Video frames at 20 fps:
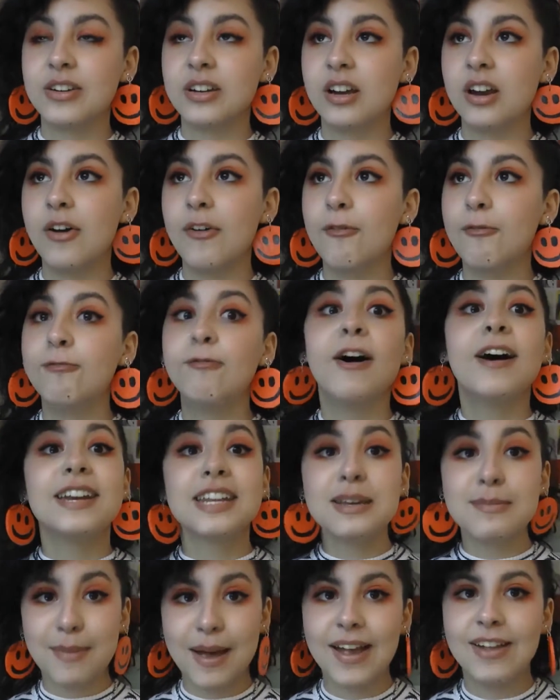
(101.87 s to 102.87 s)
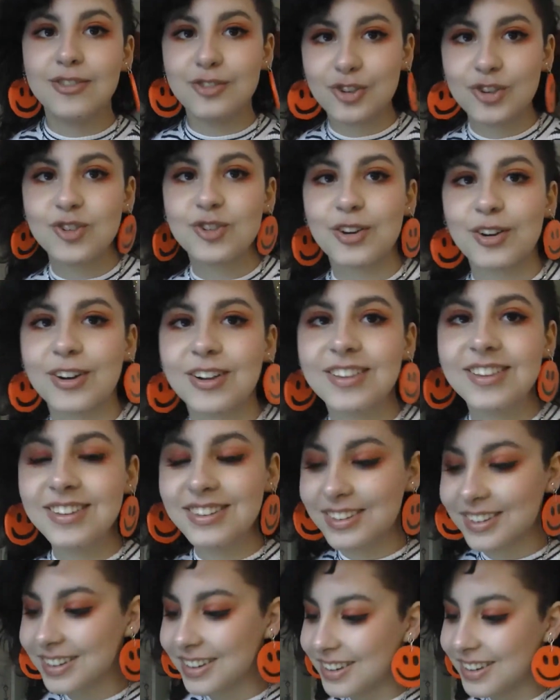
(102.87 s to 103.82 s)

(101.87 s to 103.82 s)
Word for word: you know, funny men's shirts.